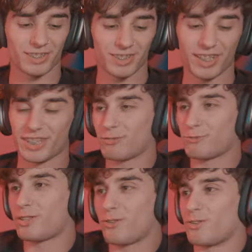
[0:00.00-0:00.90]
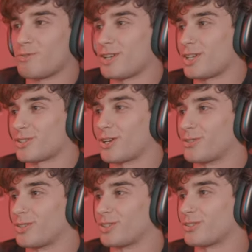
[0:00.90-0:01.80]
Yeah, that the only way he's not
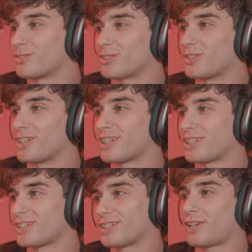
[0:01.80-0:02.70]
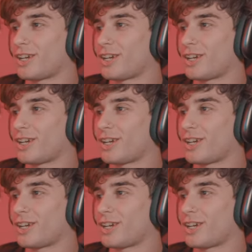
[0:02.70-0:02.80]
going to. So, like, yeah.